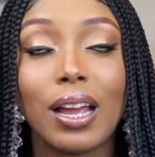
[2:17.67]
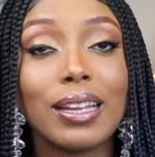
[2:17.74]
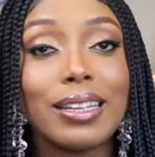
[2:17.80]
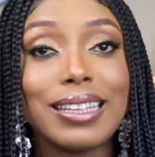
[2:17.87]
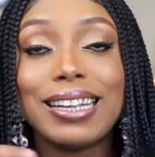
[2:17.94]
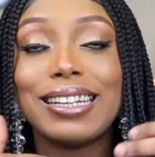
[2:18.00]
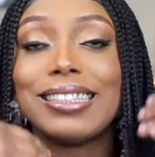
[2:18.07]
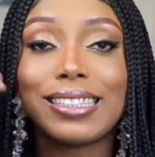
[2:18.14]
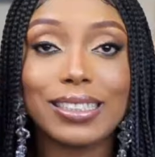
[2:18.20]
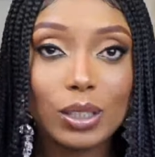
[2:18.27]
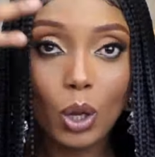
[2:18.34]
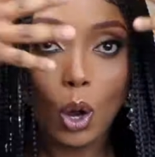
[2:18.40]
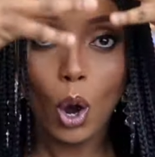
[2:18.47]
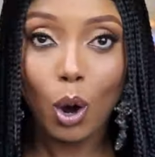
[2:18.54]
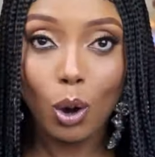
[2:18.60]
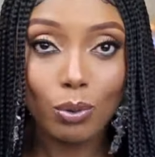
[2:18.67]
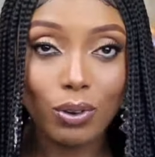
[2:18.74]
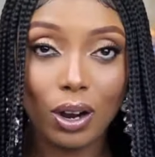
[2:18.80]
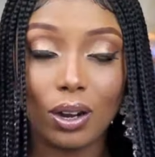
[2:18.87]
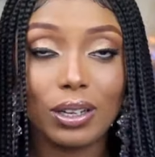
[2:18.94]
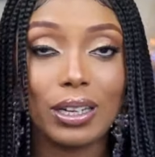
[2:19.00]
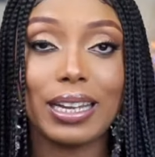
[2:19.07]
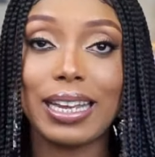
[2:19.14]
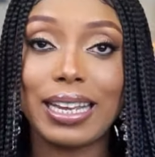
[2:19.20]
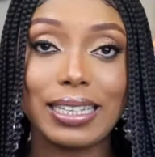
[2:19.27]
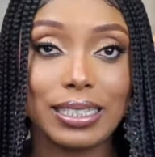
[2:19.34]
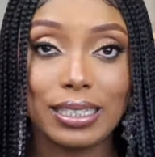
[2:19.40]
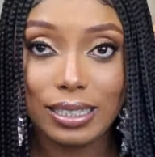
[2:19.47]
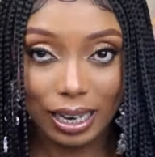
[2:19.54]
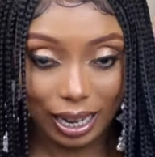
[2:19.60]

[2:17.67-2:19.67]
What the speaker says: this is all round lace.